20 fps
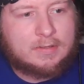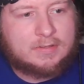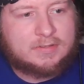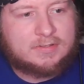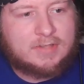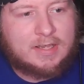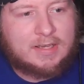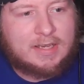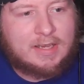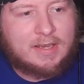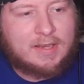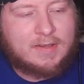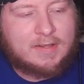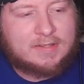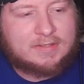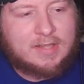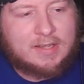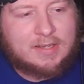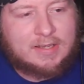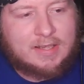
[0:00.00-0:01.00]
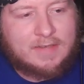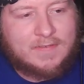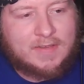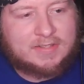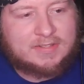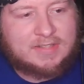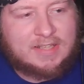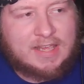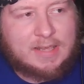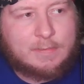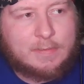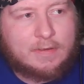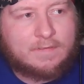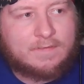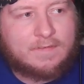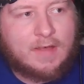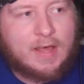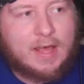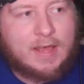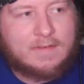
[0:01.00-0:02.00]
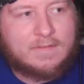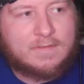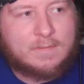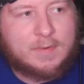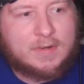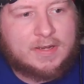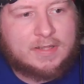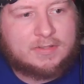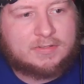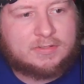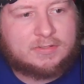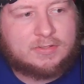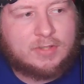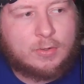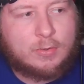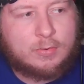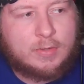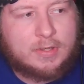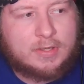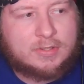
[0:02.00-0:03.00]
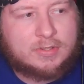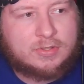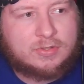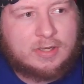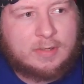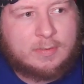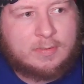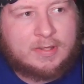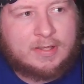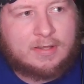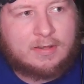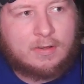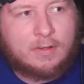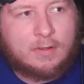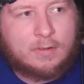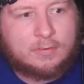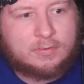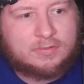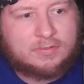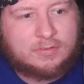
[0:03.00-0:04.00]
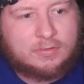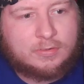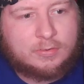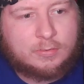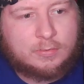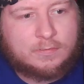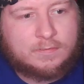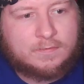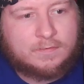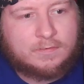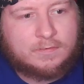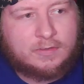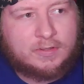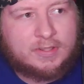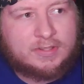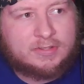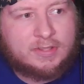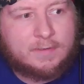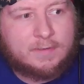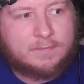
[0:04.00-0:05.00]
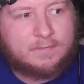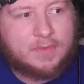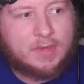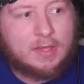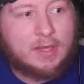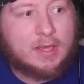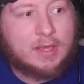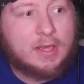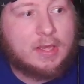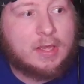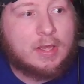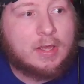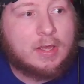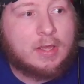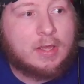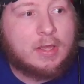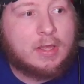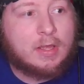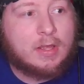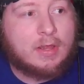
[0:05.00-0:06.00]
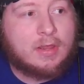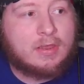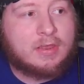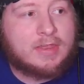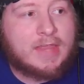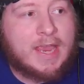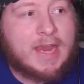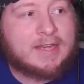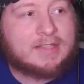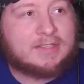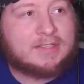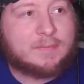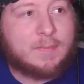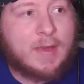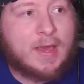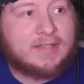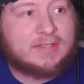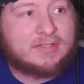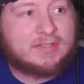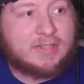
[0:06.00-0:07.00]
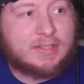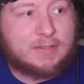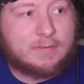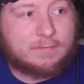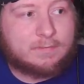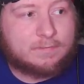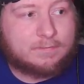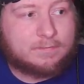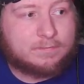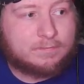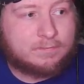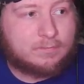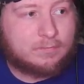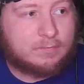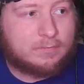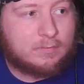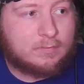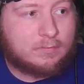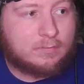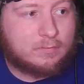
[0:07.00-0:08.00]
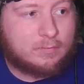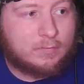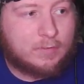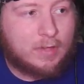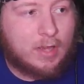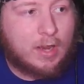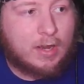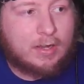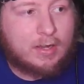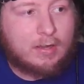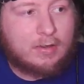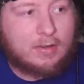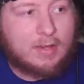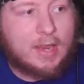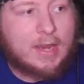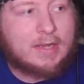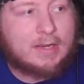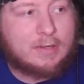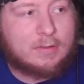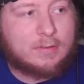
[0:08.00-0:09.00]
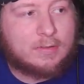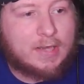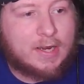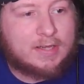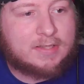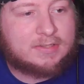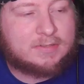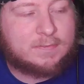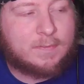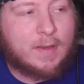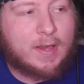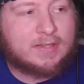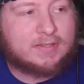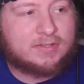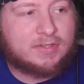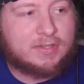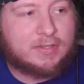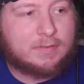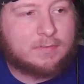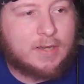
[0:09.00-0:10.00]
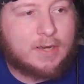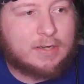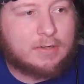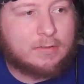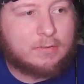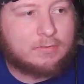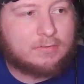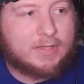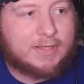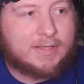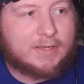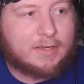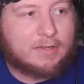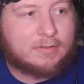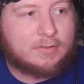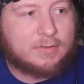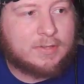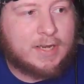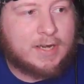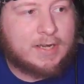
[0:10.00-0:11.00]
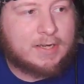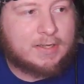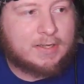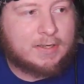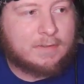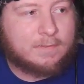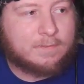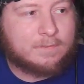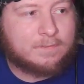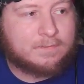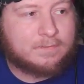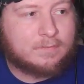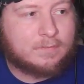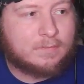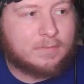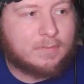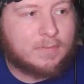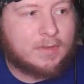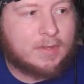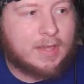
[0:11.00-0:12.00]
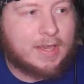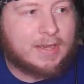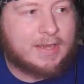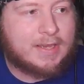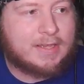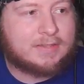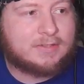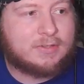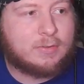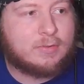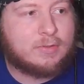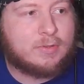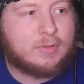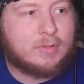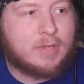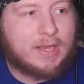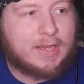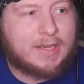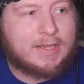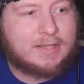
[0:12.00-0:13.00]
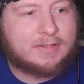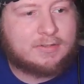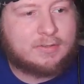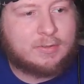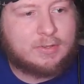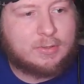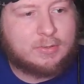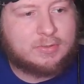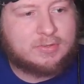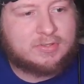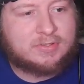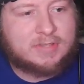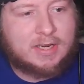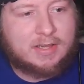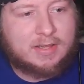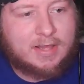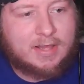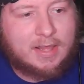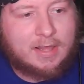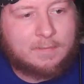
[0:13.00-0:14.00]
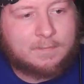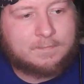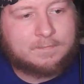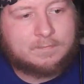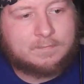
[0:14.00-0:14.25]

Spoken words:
It's not giving us EMF 5, but it's so extremely close to freezing. That is spicy. I'm not gonna lie to you. That is spicy. I don't think I'll do that again. I get two uses out of that.